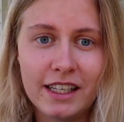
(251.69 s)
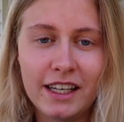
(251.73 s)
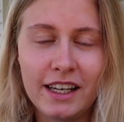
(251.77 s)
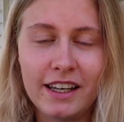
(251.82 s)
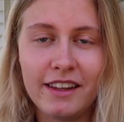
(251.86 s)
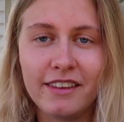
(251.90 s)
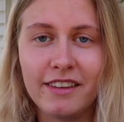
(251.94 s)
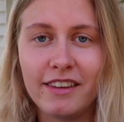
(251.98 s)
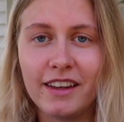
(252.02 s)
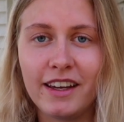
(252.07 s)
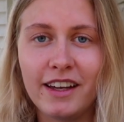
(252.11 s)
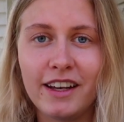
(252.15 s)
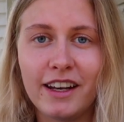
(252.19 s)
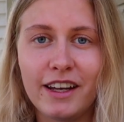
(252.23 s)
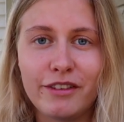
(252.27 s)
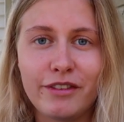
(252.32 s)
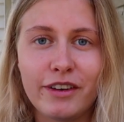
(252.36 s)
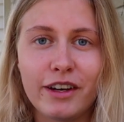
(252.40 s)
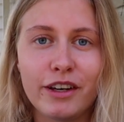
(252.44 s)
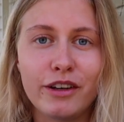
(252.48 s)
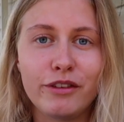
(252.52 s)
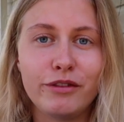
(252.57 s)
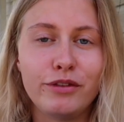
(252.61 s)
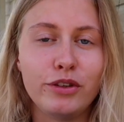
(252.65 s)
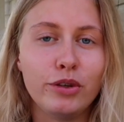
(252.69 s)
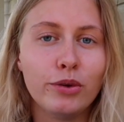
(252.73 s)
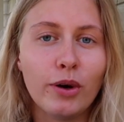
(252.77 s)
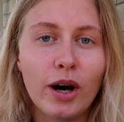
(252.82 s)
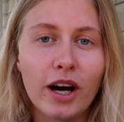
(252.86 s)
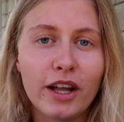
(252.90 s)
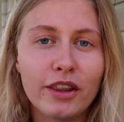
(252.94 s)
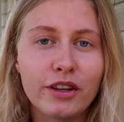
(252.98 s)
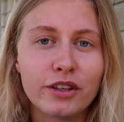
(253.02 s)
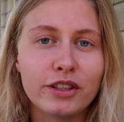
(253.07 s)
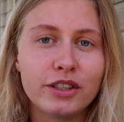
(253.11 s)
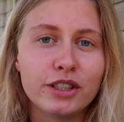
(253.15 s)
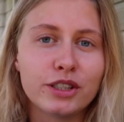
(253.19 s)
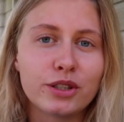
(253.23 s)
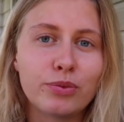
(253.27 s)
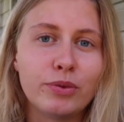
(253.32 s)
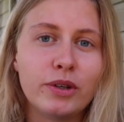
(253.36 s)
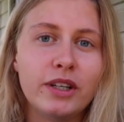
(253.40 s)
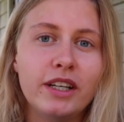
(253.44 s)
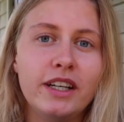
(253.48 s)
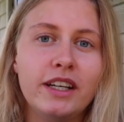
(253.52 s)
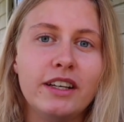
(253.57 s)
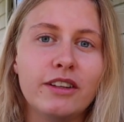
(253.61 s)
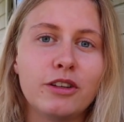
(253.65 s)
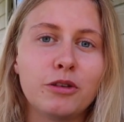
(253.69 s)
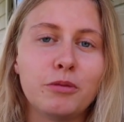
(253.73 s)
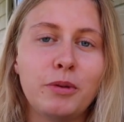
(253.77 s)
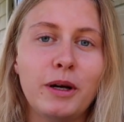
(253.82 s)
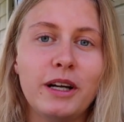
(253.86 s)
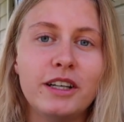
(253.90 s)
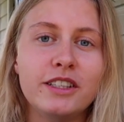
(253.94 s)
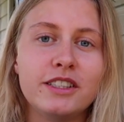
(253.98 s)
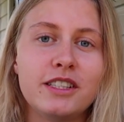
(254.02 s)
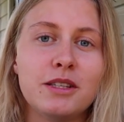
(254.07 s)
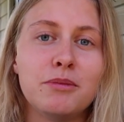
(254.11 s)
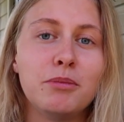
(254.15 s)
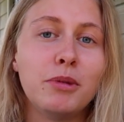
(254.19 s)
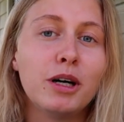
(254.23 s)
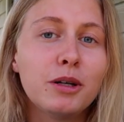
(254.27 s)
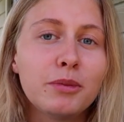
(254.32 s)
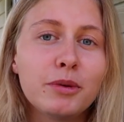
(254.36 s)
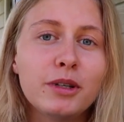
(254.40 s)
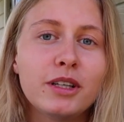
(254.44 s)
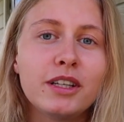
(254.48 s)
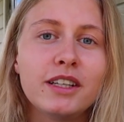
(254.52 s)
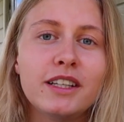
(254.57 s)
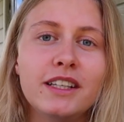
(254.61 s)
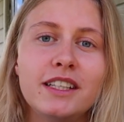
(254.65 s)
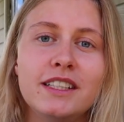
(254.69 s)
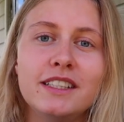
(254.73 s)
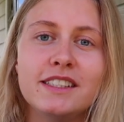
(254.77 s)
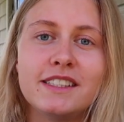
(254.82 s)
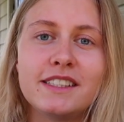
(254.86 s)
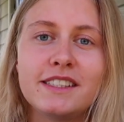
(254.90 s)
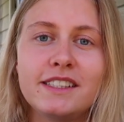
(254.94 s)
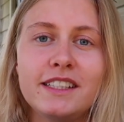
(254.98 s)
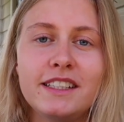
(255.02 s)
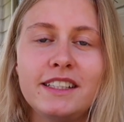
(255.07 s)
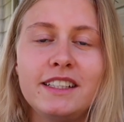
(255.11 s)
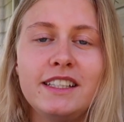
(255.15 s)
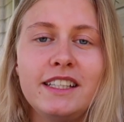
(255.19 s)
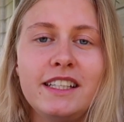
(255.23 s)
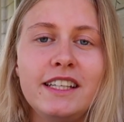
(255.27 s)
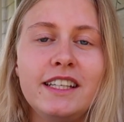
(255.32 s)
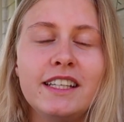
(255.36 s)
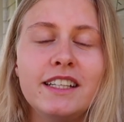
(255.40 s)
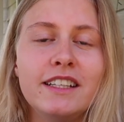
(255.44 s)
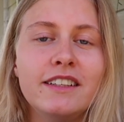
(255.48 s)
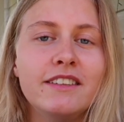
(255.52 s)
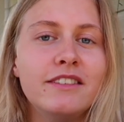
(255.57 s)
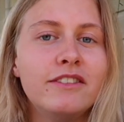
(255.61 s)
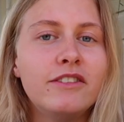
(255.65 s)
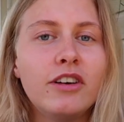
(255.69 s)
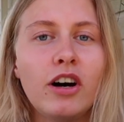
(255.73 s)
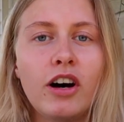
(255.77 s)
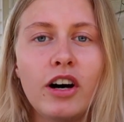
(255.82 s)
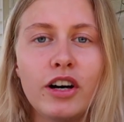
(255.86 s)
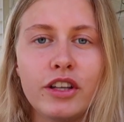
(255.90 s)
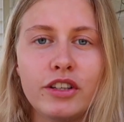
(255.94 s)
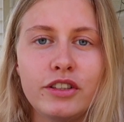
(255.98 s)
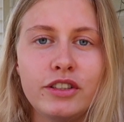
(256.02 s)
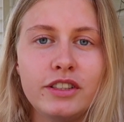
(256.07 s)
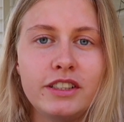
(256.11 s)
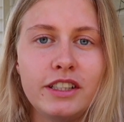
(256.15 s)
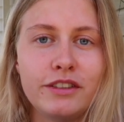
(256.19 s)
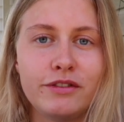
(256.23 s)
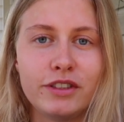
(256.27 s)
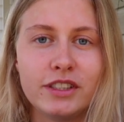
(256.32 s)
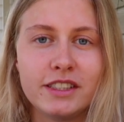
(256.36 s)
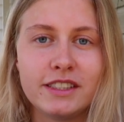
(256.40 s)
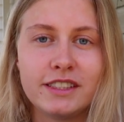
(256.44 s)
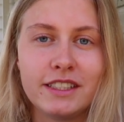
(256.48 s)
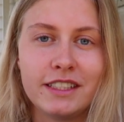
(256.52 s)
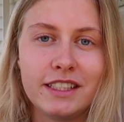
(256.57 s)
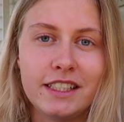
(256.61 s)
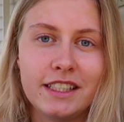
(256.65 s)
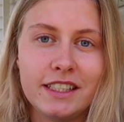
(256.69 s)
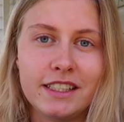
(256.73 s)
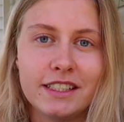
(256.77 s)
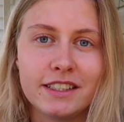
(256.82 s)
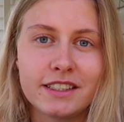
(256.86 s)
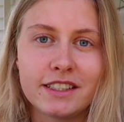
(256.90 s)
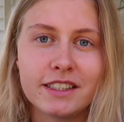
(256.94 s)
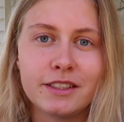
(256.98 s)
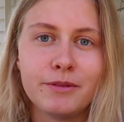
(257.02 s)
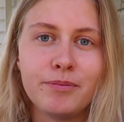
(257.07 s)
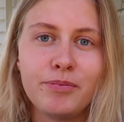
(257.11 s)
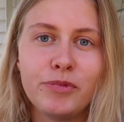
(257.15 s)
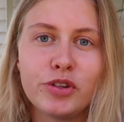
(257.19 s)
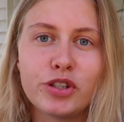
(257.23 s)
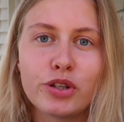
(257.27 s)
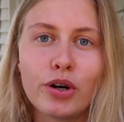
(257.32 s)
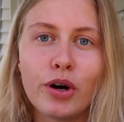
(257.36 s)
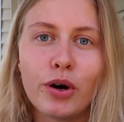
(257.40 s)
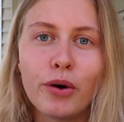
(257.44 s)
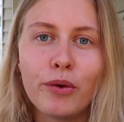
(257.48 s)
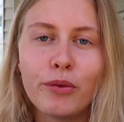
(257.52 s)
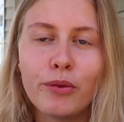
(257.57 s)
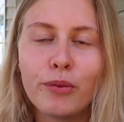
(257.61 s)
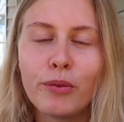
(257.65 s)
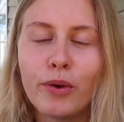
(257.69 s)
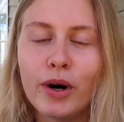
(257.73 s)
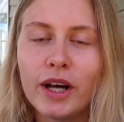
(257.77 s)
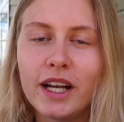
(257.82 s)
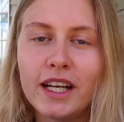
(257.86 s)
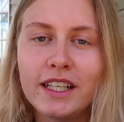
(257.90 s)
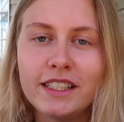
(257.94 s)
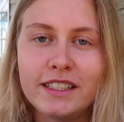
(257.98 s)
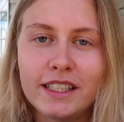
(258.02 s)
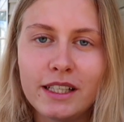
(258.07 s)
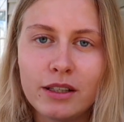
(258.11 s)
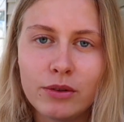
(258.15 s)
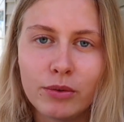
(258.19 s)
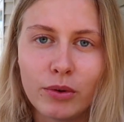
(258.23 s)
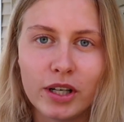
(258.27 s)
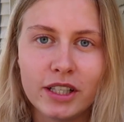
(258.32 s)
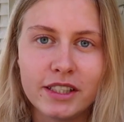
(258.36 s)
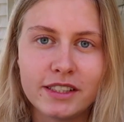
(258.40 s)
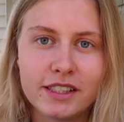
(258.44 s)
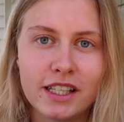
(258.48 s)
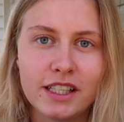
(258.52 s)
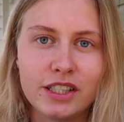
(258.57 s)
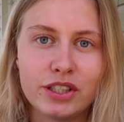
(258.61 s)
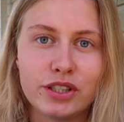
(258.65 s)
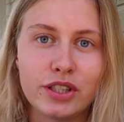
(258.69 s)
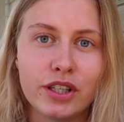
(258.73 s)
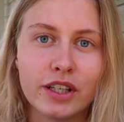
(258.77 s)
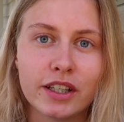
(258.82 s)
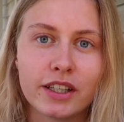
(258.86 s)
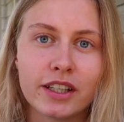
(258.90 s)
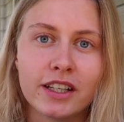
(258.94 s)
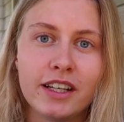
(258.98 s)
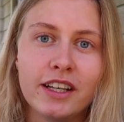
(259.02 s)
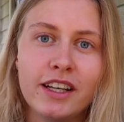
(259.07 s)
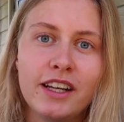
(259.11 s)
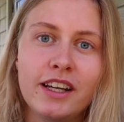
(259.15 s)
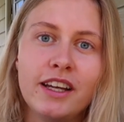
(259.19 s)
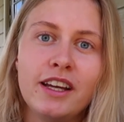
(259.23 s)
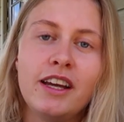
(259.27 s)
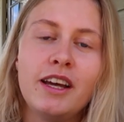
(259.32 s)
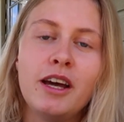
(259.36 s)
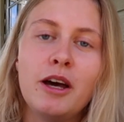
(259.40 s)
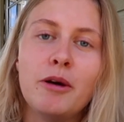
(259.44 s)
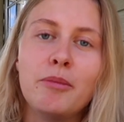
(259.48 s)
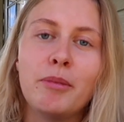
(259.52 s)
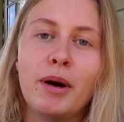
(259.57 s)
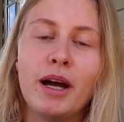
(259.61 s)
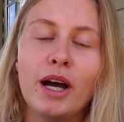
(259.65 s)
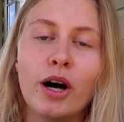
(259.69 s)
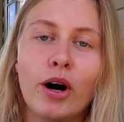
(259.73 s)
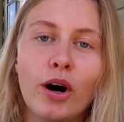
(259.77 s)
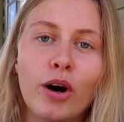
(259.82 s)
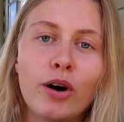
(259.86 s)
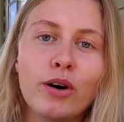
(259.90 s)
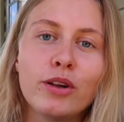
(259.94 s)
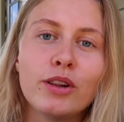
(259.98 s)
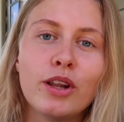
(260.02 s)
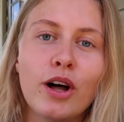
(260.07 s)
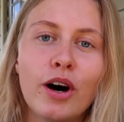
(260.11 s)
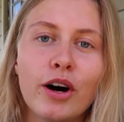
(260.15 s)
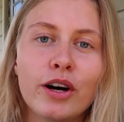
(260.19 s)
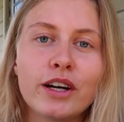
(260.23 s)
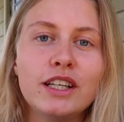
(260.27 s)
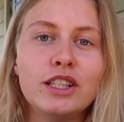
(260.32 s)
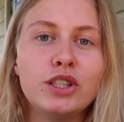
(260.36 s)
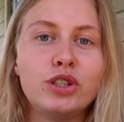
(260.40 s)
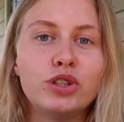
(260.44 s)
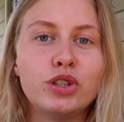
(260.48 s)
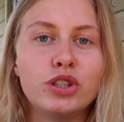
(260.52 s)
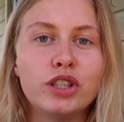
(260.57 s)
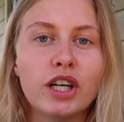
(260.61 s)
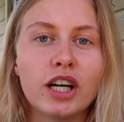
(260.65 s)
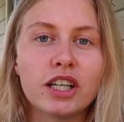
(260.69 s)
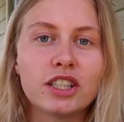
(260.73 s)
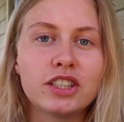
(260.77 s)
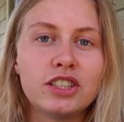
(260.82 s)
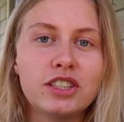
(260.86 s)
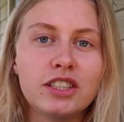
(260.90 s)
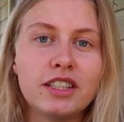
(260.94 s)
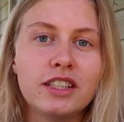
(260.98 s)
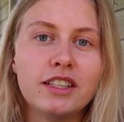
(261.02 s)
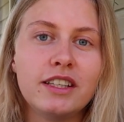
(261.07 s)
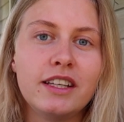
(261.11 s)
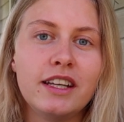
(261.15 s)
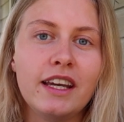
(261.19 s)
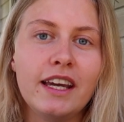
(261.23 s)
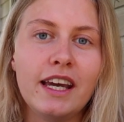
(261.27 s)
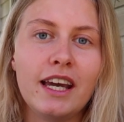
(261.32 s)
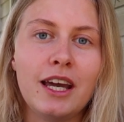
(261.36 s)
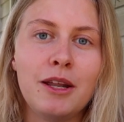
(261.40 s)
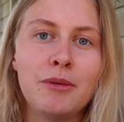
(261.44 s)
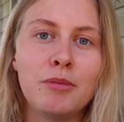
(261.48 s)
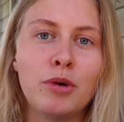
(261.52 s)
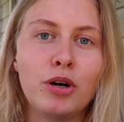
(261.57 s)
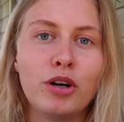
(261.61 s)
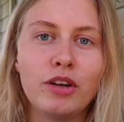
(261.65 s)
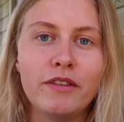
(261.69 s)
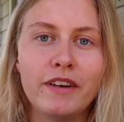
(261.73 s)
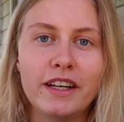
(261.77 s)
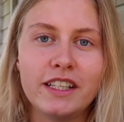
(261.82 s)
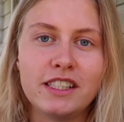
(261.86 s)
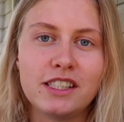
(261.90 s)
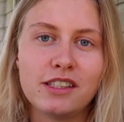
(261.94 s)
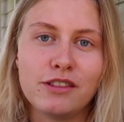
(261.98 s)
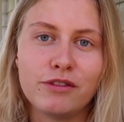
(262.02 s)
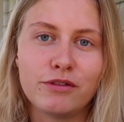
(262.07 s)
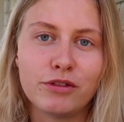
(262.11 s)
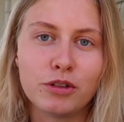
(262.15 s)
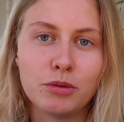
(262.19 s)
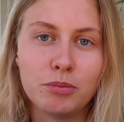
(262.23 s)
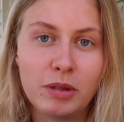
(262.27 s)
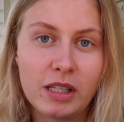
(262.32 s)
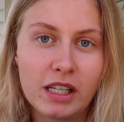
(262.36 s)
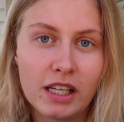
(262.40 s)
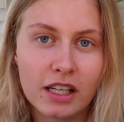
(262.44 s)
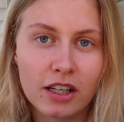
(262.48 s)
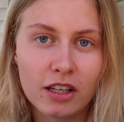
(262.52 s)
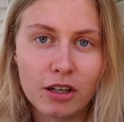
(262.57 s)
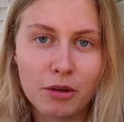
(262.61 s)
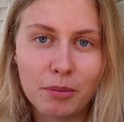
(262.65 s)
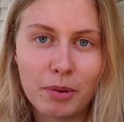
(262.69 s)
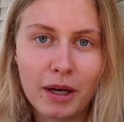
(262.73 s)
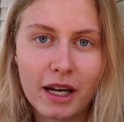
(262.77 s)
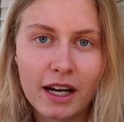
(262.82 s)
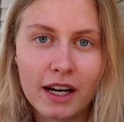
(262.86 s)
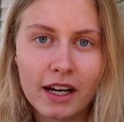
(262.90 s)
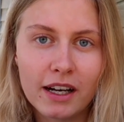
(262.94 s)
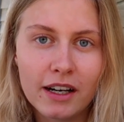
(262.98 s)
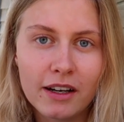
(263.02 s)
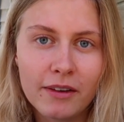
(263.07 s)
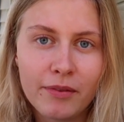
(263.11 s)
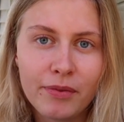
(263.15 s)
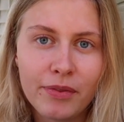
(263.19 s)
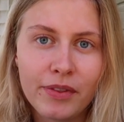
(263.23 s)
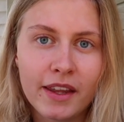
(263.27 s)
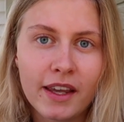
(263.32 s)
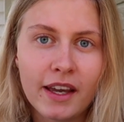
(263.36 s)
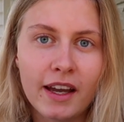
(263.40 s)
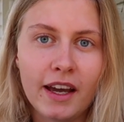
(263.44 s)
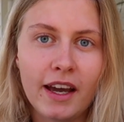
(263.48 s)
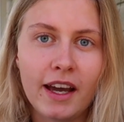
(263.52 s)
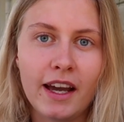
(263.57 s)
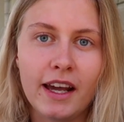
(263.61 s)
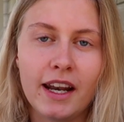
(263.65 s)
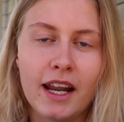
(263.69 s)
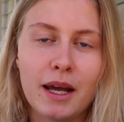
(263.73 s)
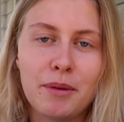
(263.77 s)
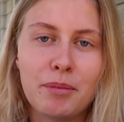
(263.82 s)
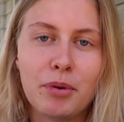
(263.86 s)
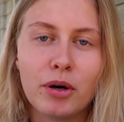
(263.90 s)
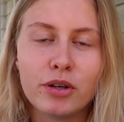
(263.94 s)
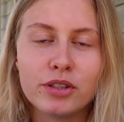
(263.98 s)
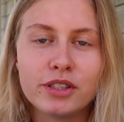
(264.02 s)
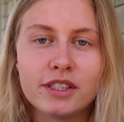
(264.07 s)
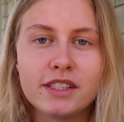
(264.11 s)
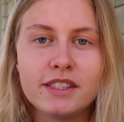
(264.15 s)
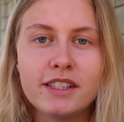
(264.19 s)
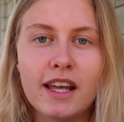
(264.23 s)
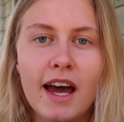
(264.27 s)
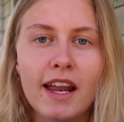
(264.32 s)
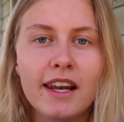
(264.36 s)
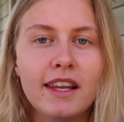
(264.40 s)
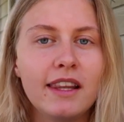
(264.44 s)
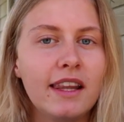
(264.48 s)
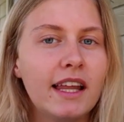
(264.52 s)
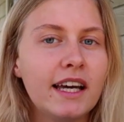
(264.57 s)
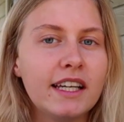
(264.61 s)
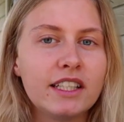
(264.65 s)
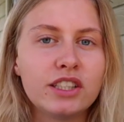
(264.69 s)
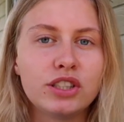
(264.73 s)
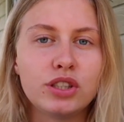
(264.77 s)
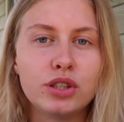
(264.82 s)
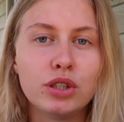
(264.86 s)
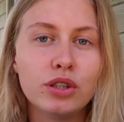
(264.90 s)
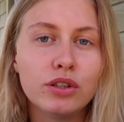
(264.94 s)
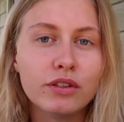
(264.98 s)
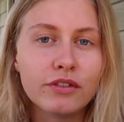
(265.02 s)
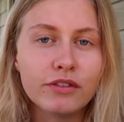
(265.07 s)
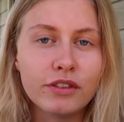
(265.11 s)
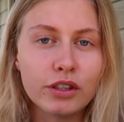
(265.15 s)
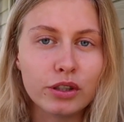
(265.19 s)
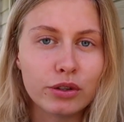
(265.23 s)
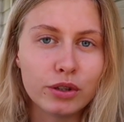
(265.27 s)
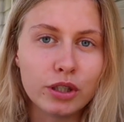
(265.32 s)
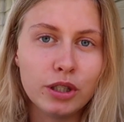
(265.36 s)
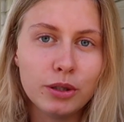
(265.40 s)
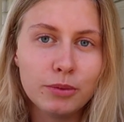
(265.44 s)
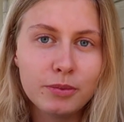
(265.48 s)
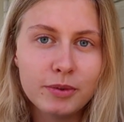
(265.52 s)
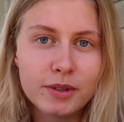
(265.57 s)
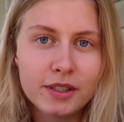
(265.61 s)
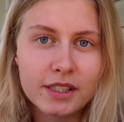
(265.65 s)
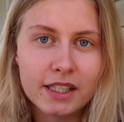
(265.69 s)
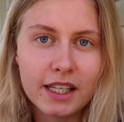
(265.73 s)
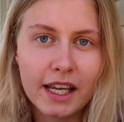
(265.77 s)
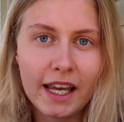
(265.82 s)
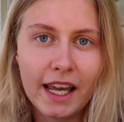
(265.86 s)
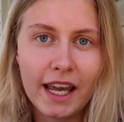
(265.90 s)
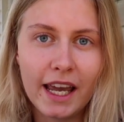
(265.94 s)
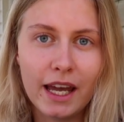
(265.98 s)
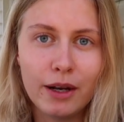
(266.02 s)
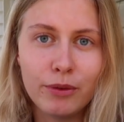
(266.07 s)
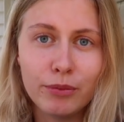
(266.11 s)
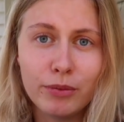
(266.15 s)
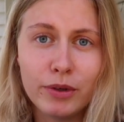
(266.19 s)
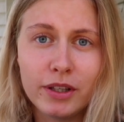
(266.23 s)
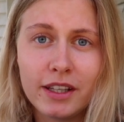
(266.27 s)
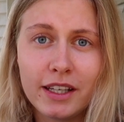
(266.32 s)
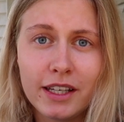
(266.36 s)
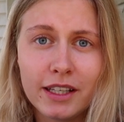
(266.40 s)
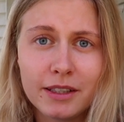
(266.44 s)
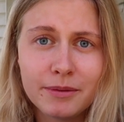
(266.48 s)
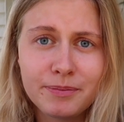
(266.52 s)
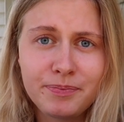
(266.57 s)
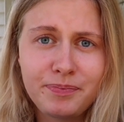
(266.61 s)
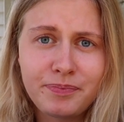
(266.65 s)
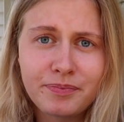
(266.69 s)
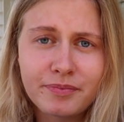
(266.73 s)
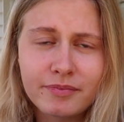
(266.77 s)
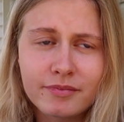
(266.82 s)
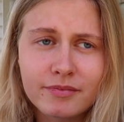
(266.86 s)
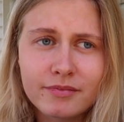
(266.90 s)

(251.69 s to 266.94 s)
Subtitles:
And then I found a few others with au pairs in Melbourne and Sydney and other different cities. So what I did was I took my whole long introduction and motivation for being an au pair, and I posted that in like 2 of the groups, and within